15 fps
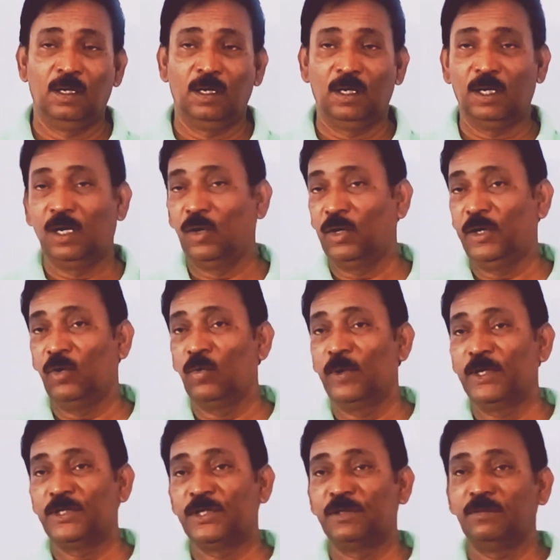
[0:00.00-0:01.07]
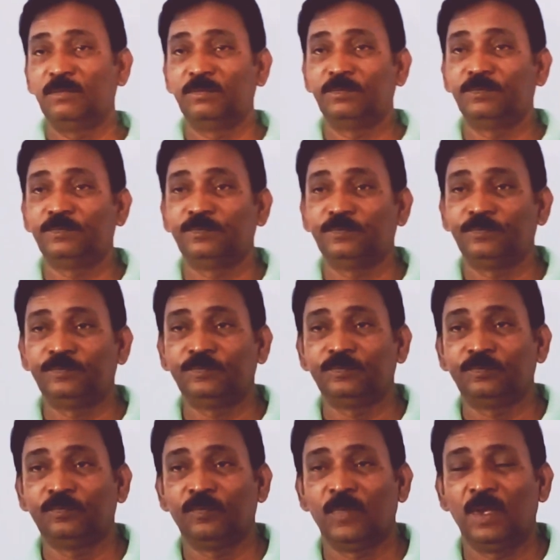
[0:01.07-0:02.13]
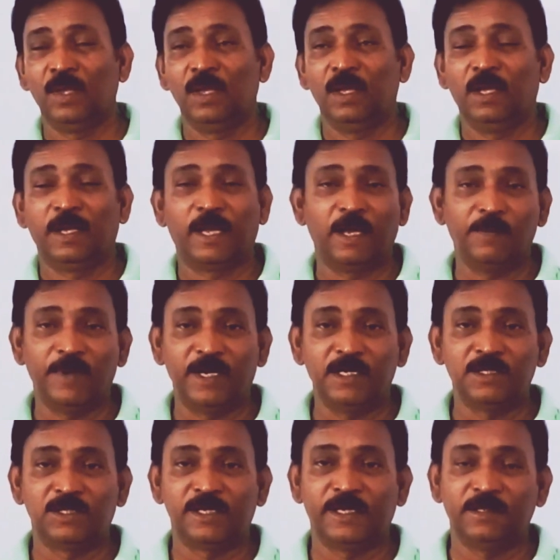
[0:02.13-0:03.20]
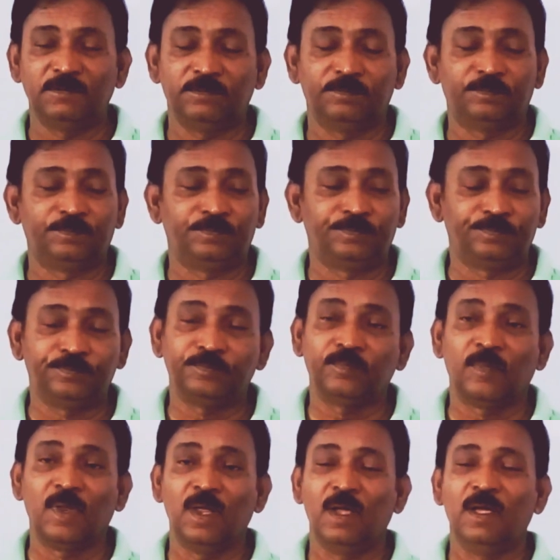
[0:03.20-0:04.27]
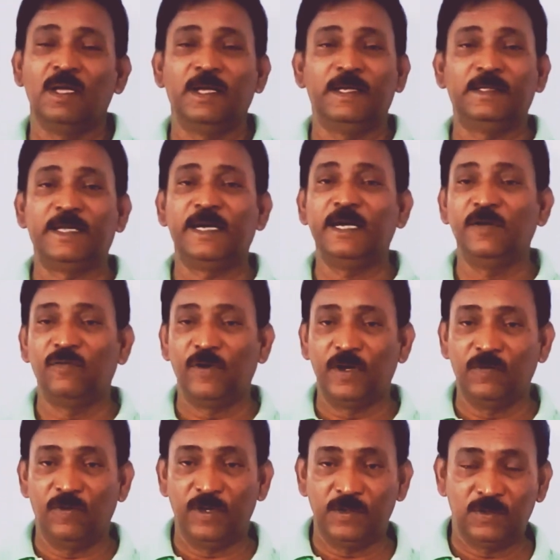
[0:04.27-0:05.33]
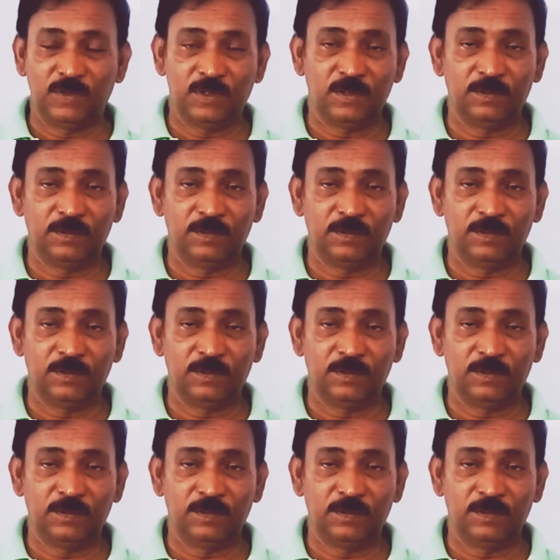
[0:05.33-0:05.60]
Relative motion can be understood in three different ways.